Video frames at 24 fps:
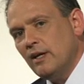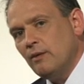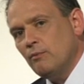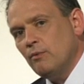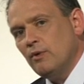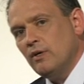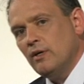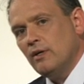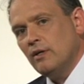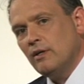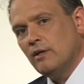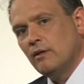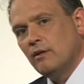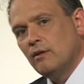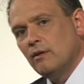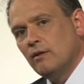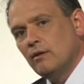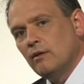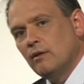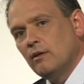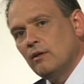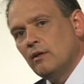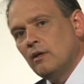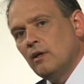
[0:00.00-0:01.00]
Network,
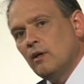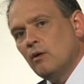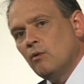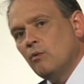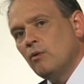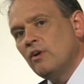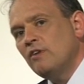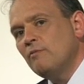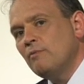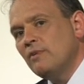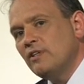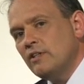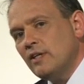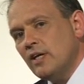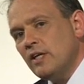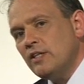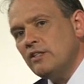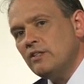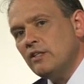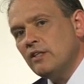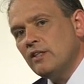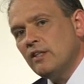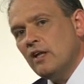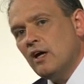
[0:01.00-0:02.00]
we've been
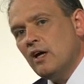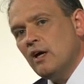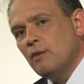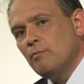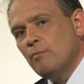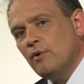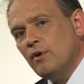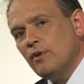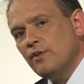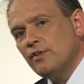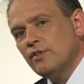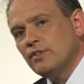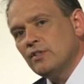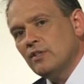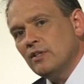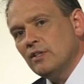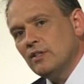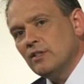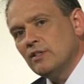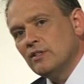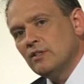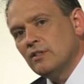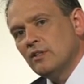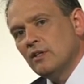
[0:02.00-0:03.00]
testing the
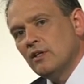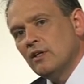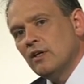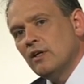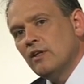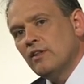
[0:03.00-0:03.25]
hypothesis